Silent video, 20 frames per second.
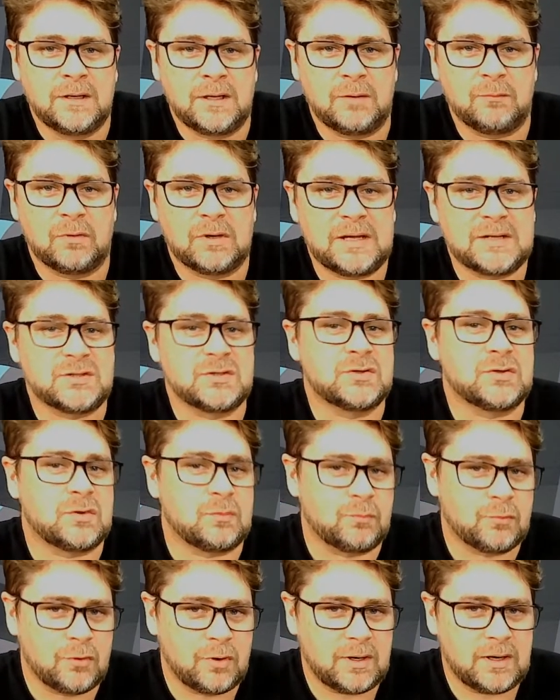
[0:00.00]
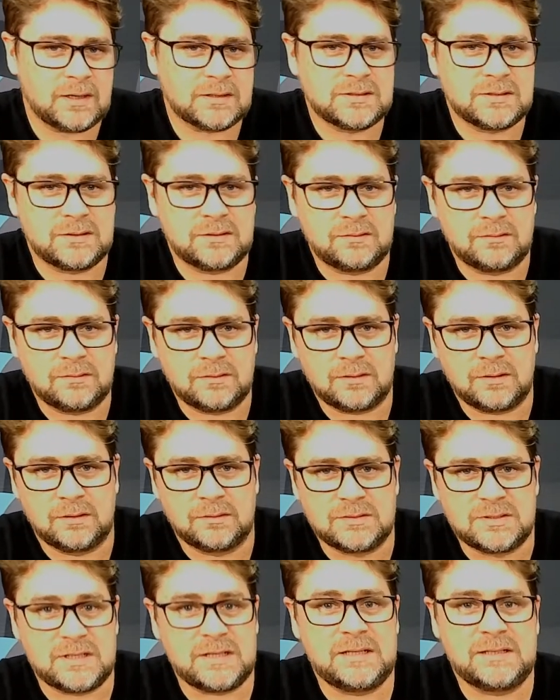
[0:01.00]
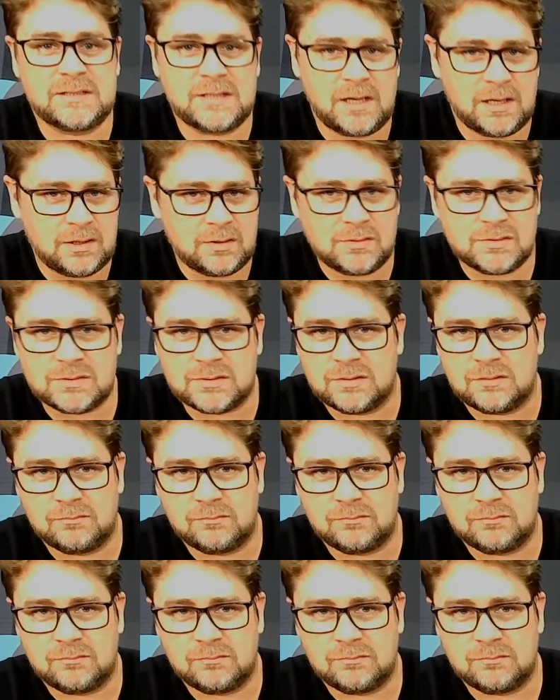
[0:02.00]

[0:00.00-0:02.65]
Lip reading: in relation to the product and details